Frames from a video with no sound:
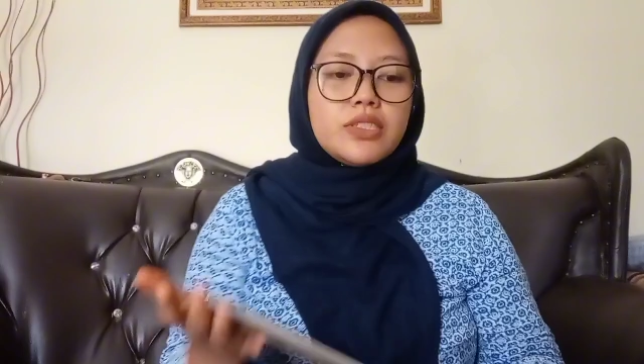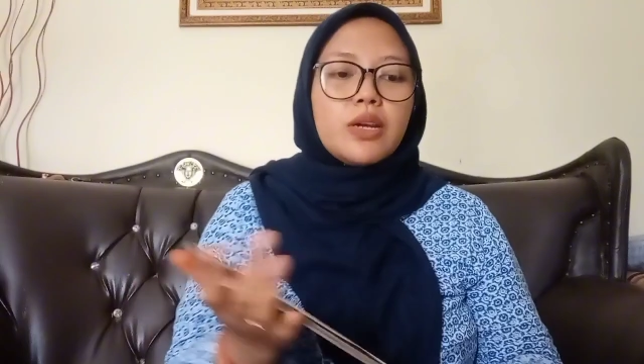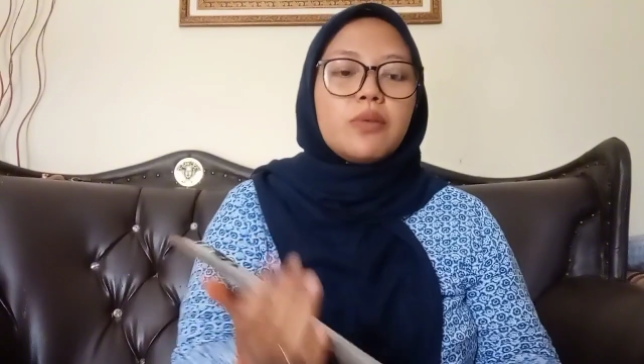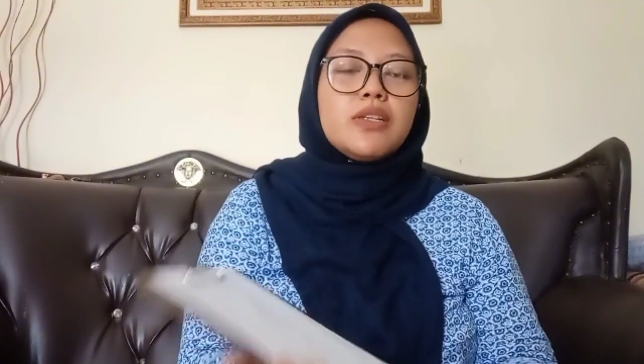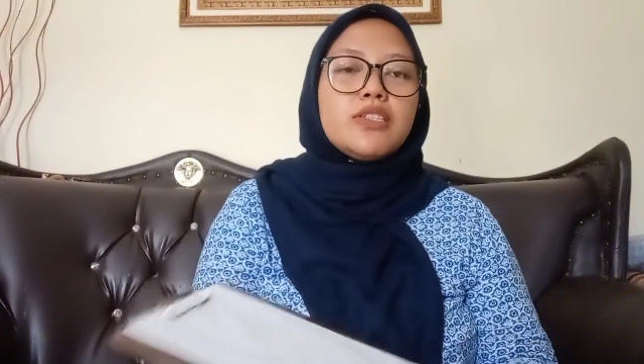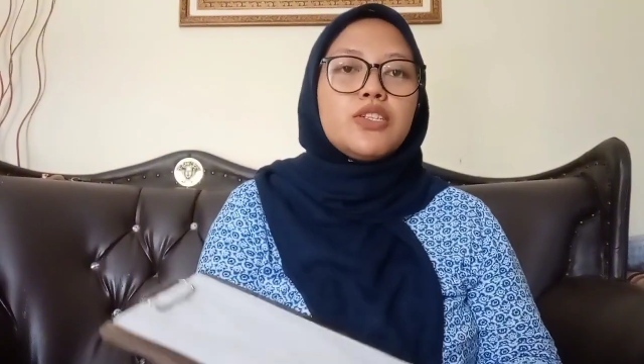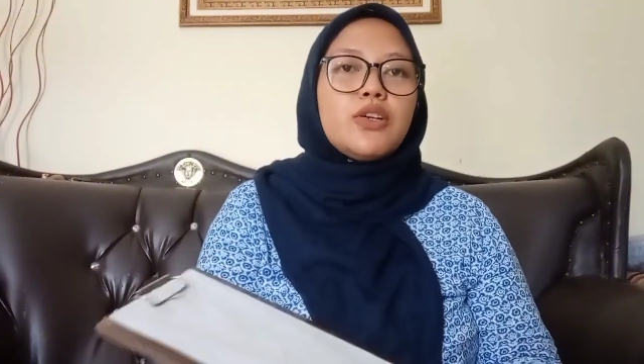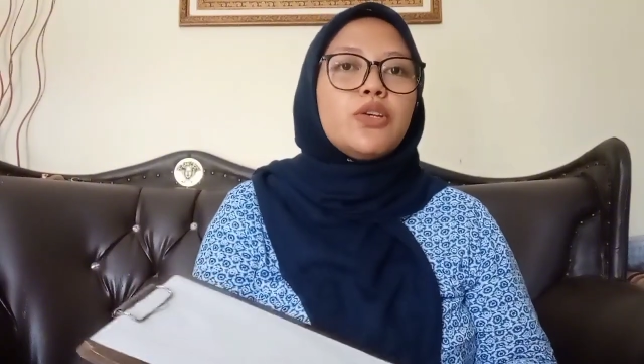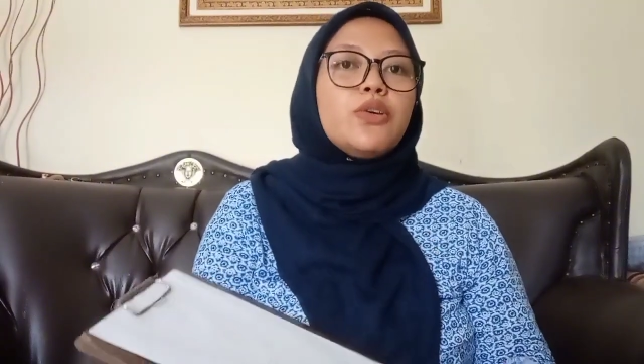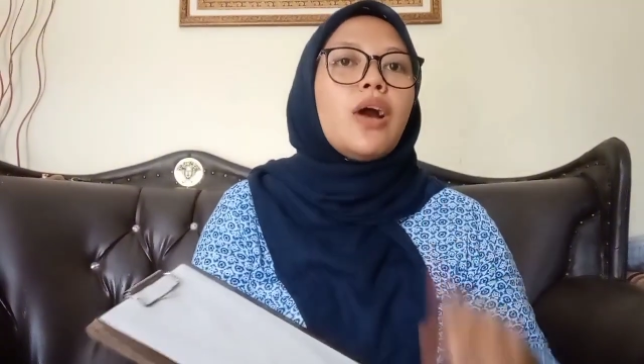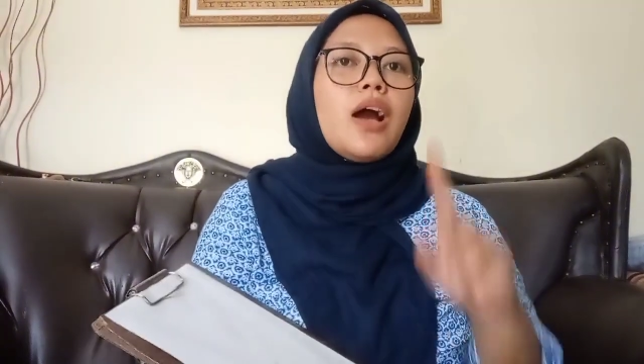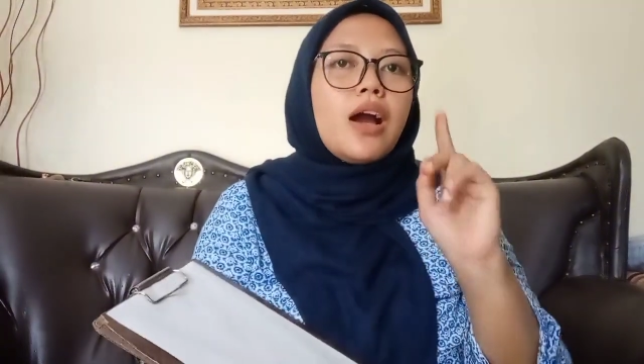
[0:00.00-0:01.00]
Ucha will show
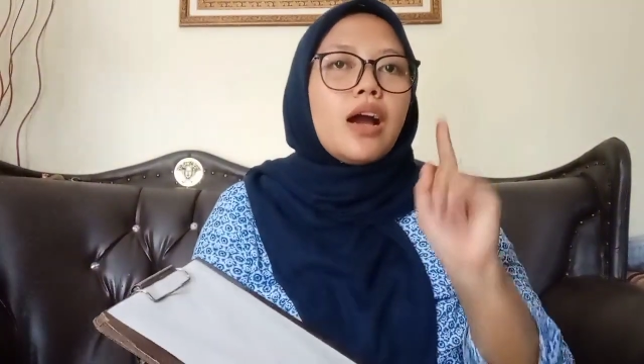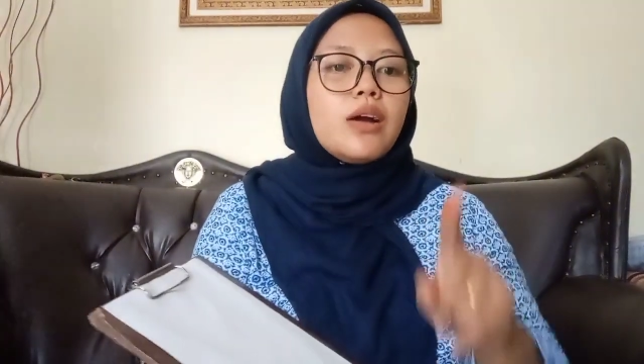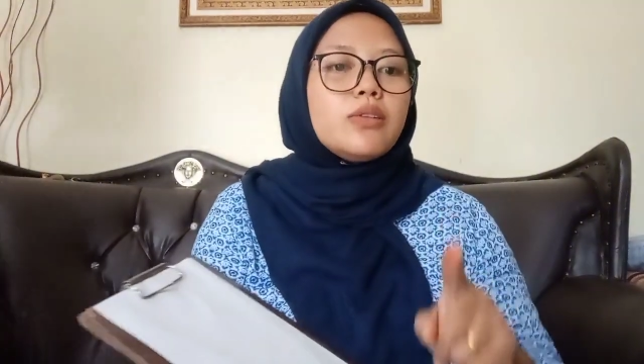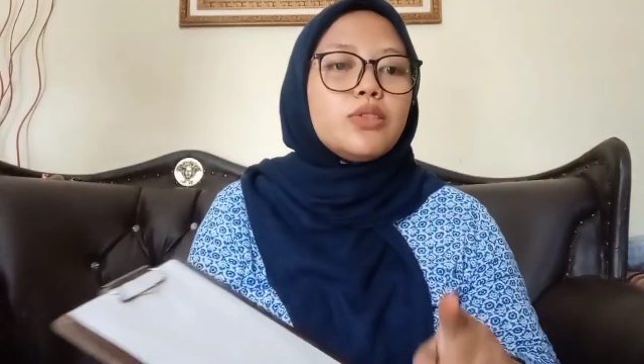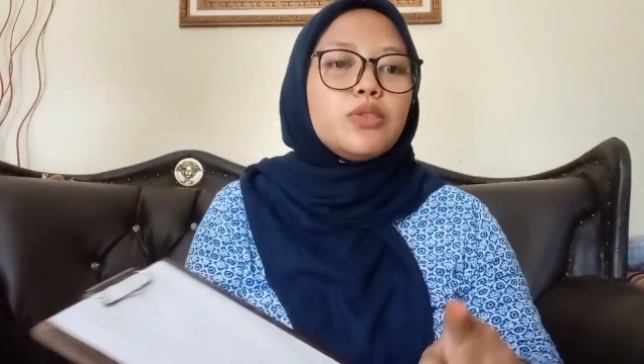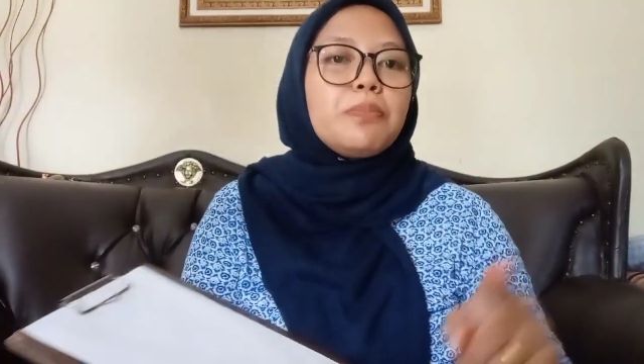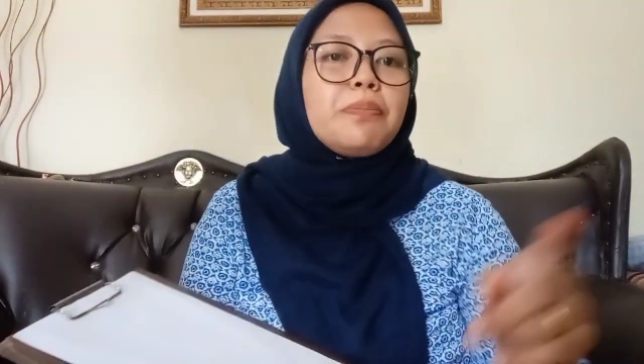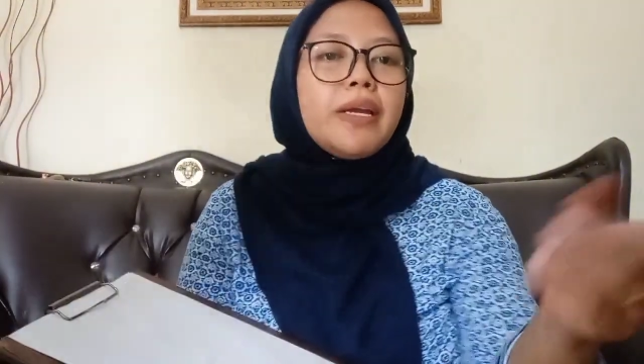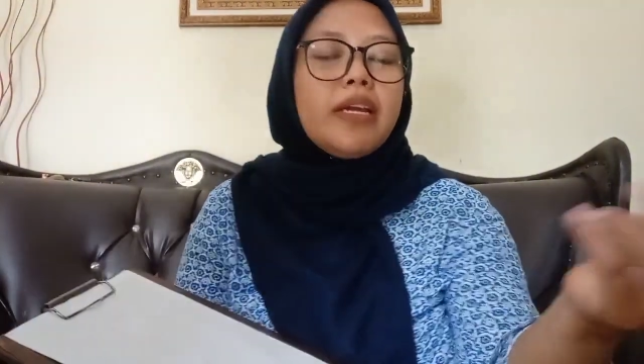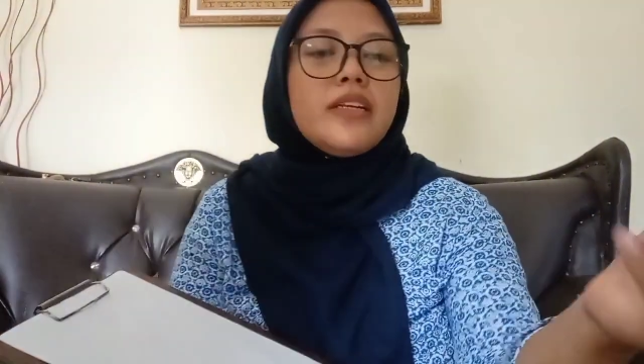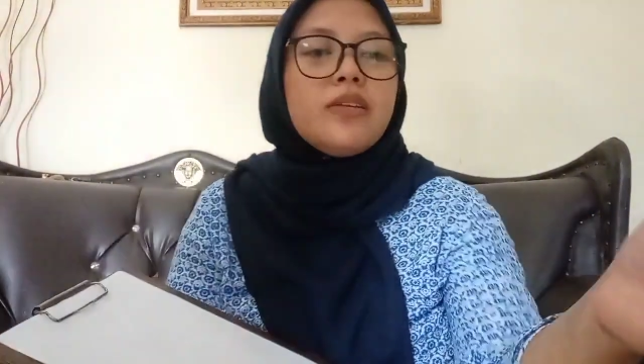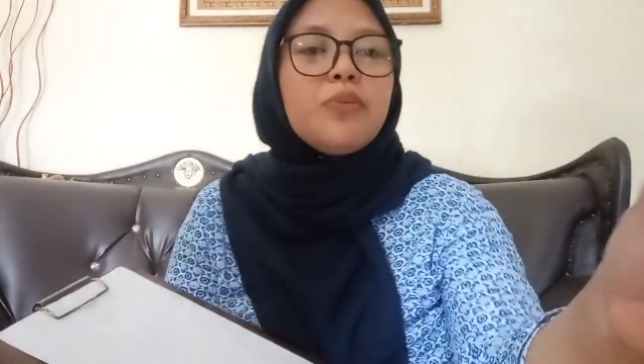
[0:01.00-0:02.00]
you how to
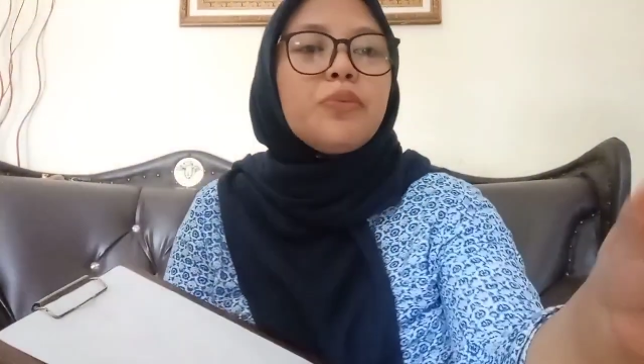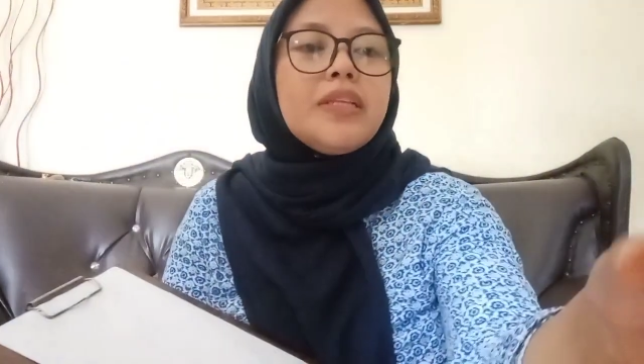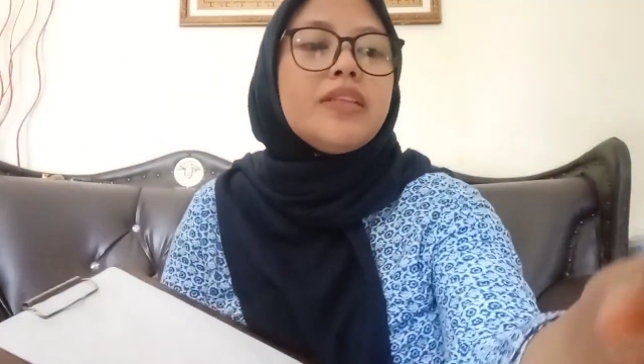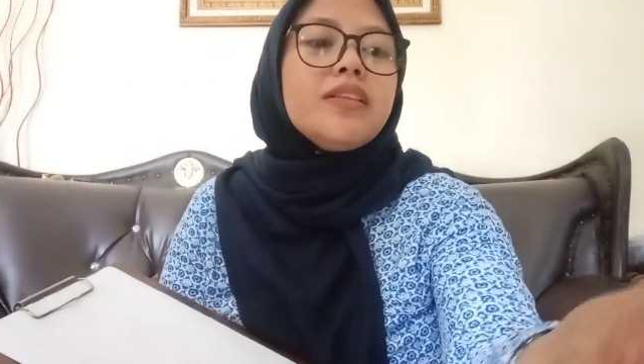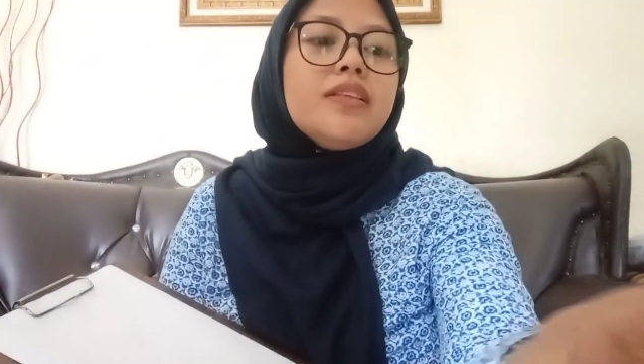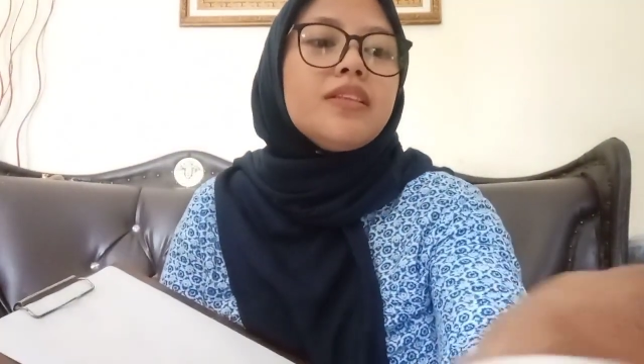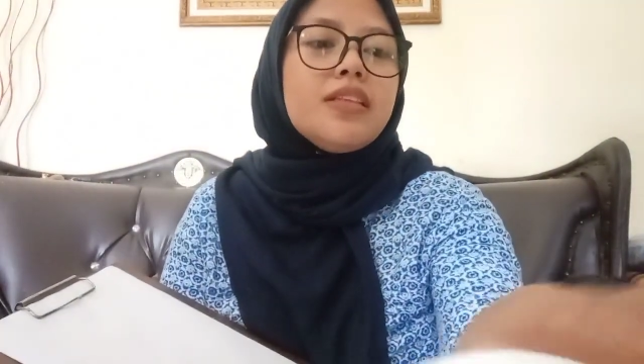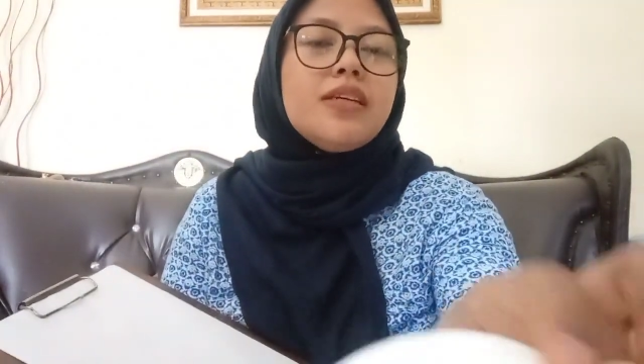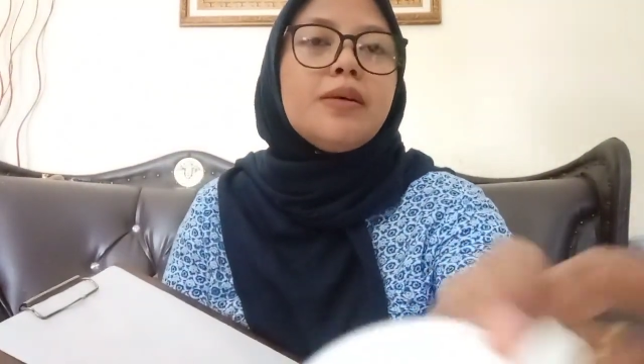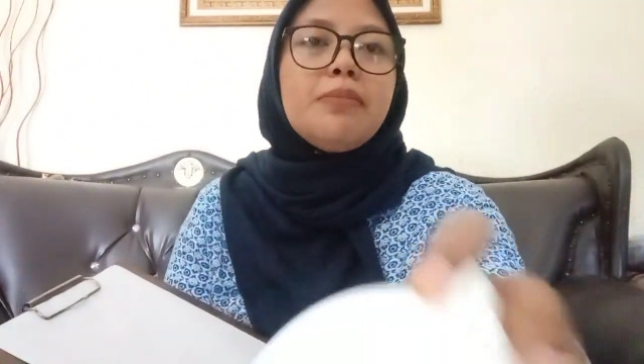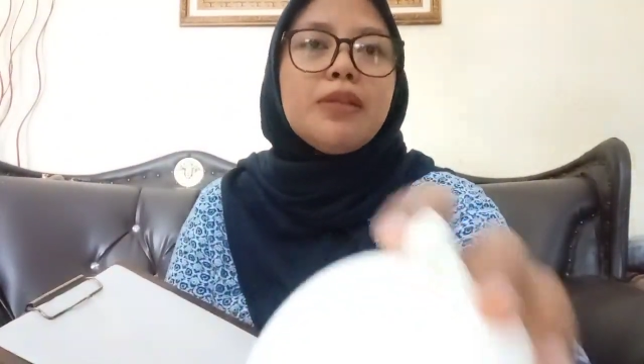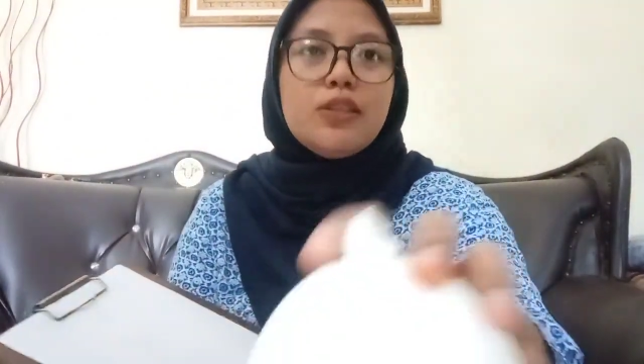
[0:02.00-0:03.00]
paint with
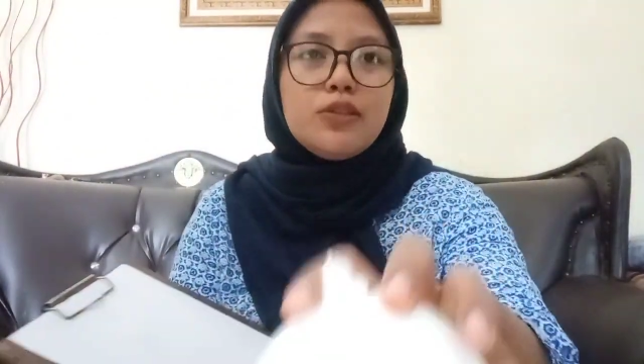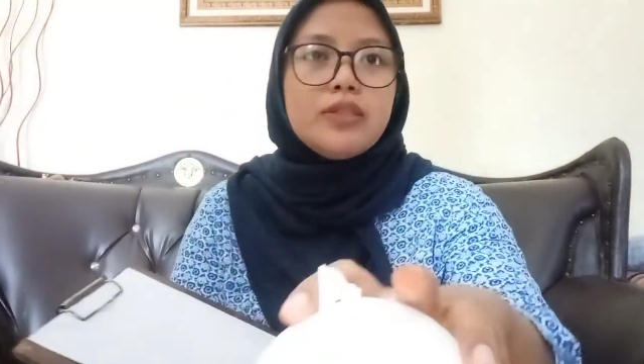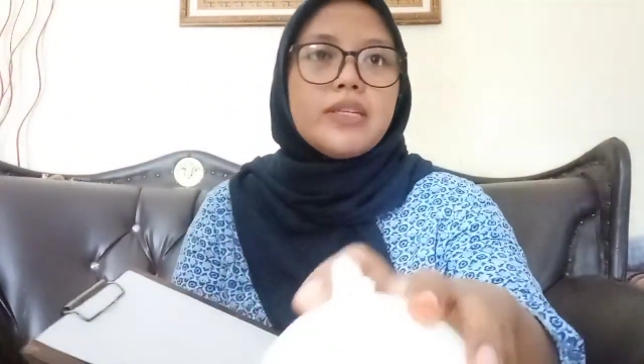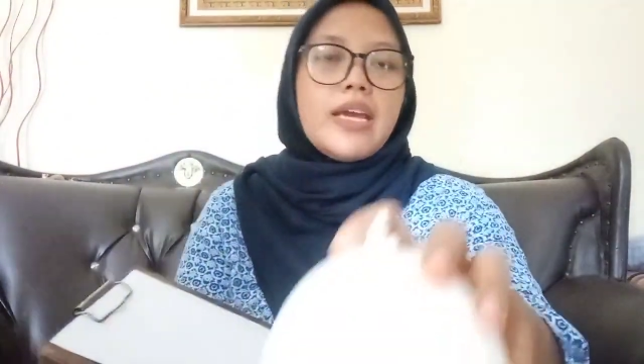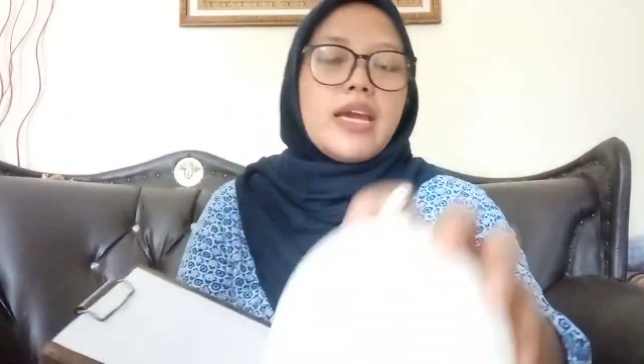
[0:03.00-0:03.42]
the balloon